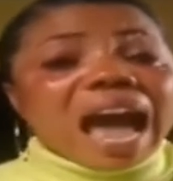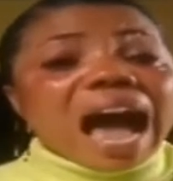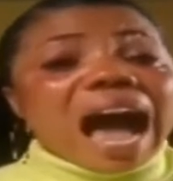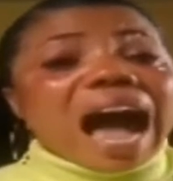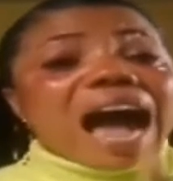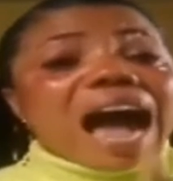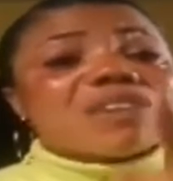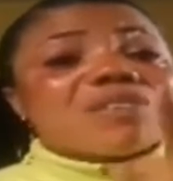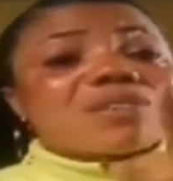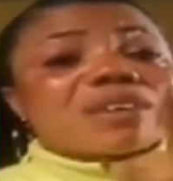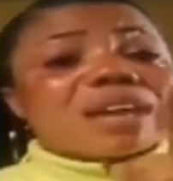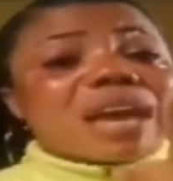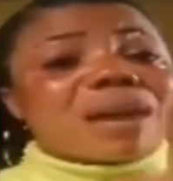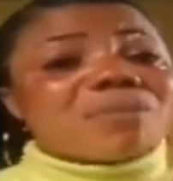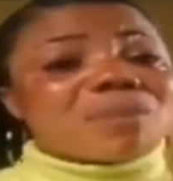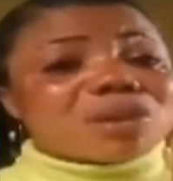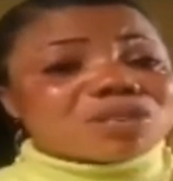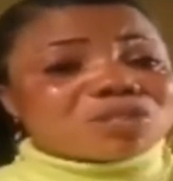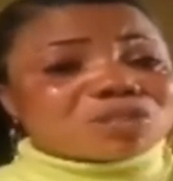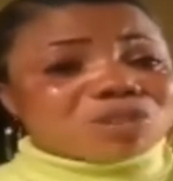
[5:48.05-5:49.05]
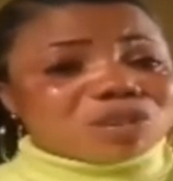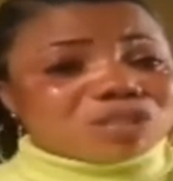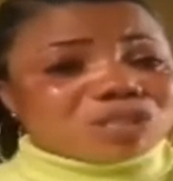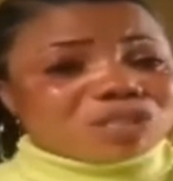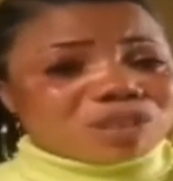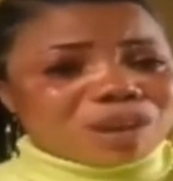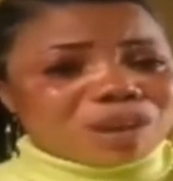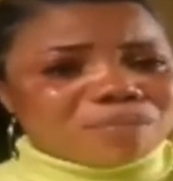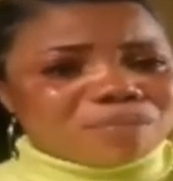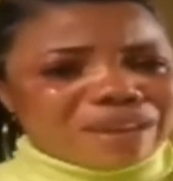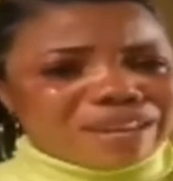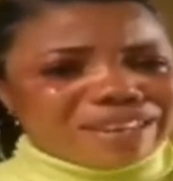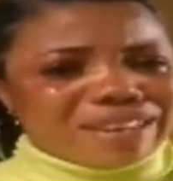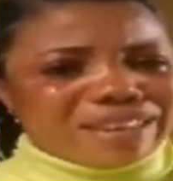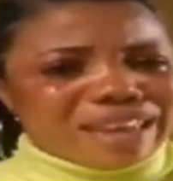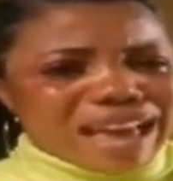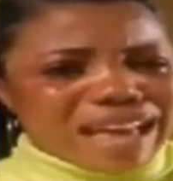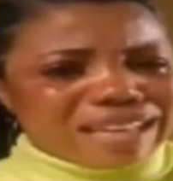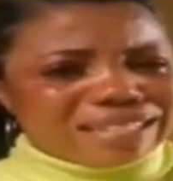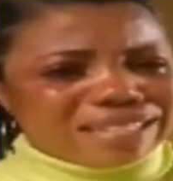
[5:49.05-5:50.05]
And you came on social
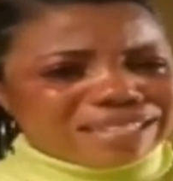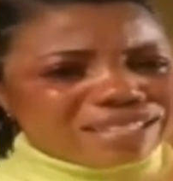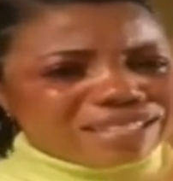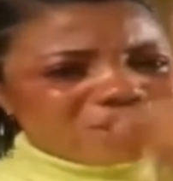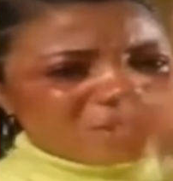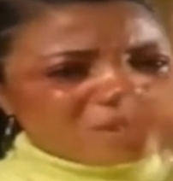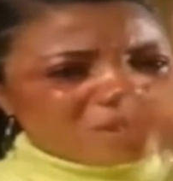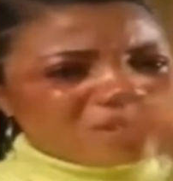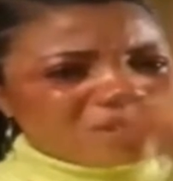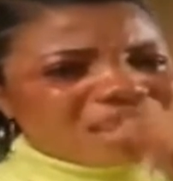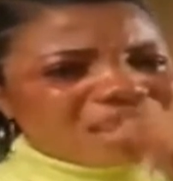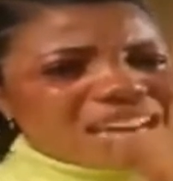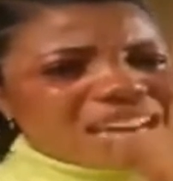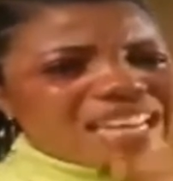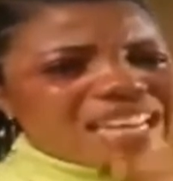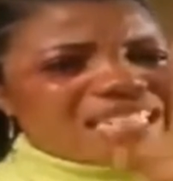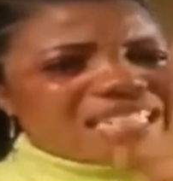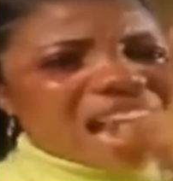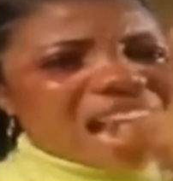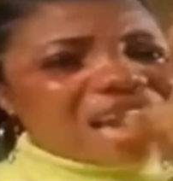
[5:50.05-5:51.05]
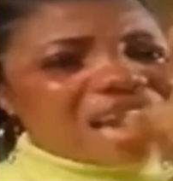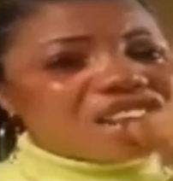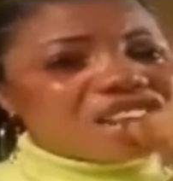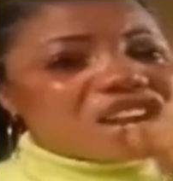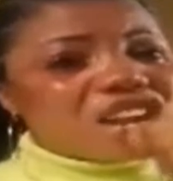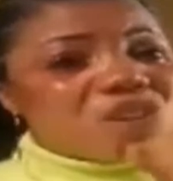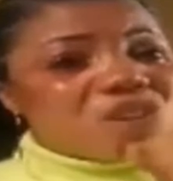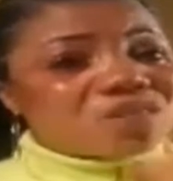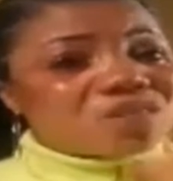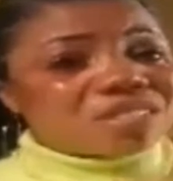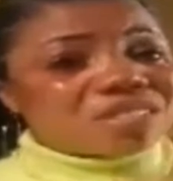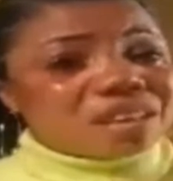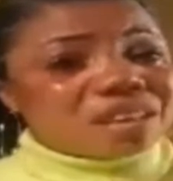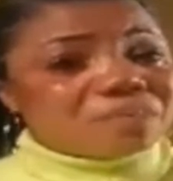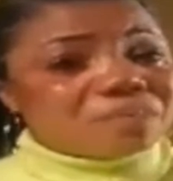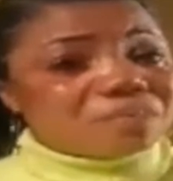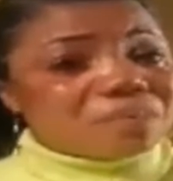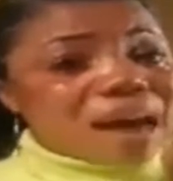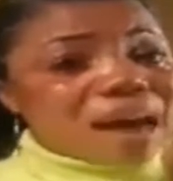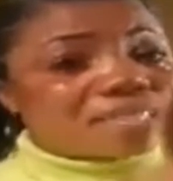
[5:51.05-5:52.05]
media to tarnish an innocent
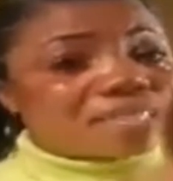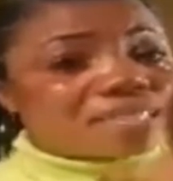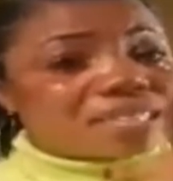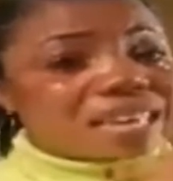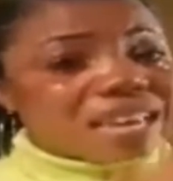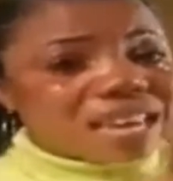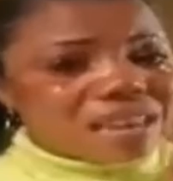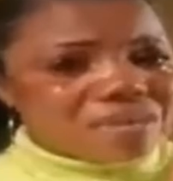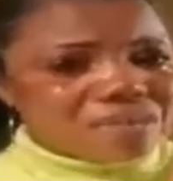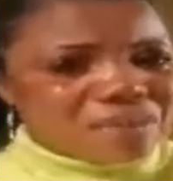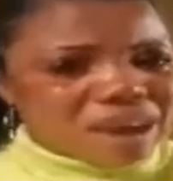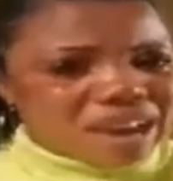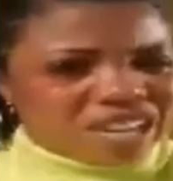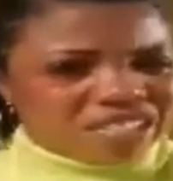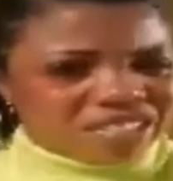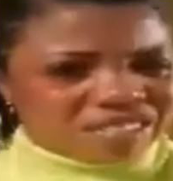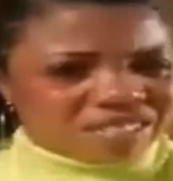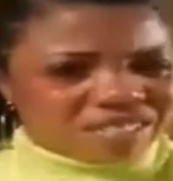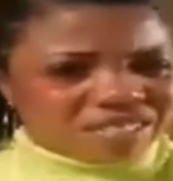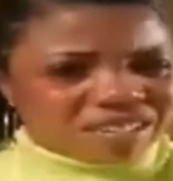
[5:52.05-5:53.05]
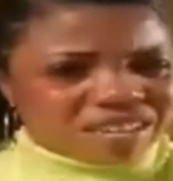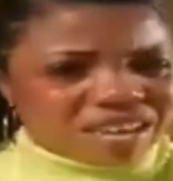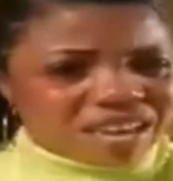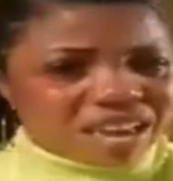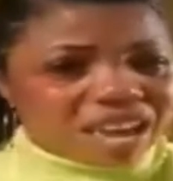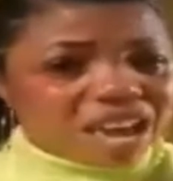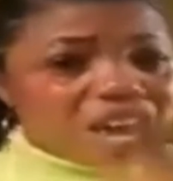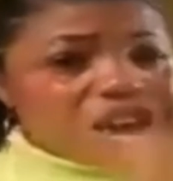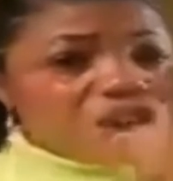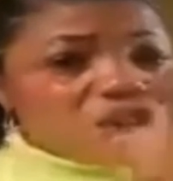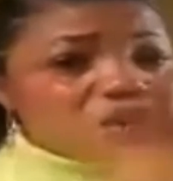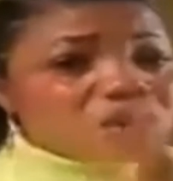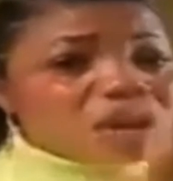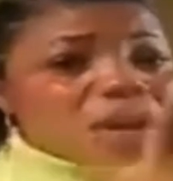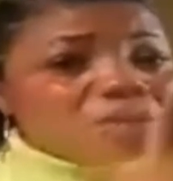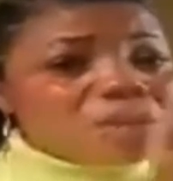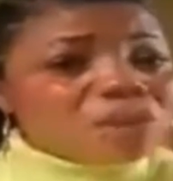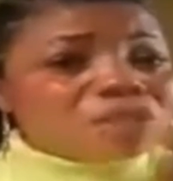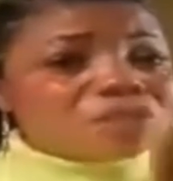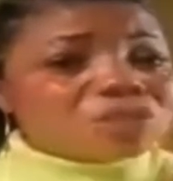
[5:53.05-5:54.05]
man's image. You came
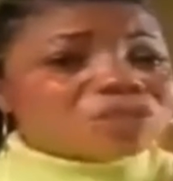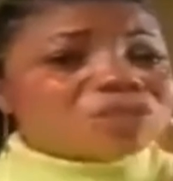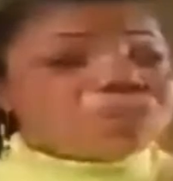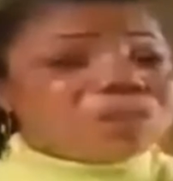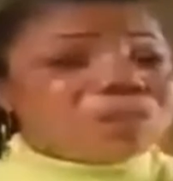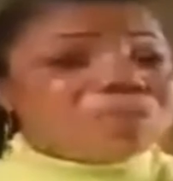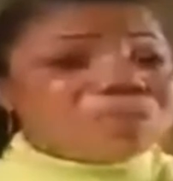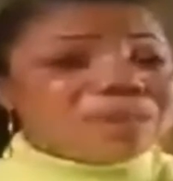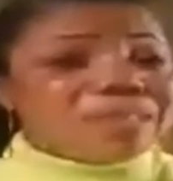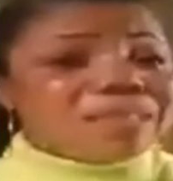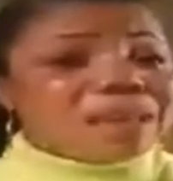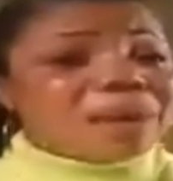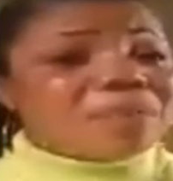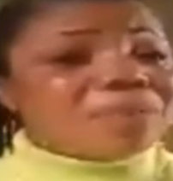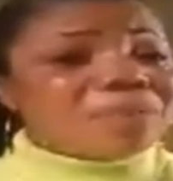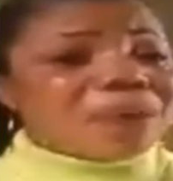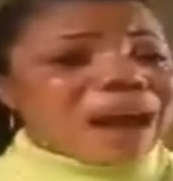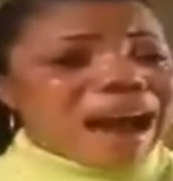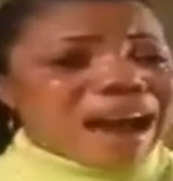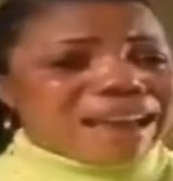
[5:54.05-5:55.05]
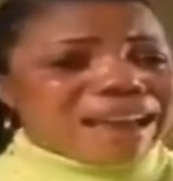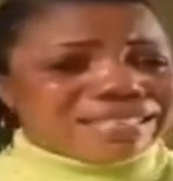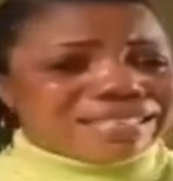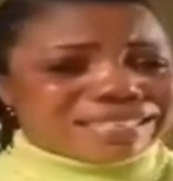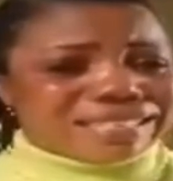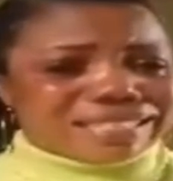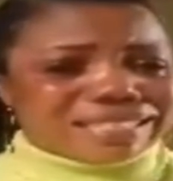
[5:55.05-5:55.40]
on social media, bright.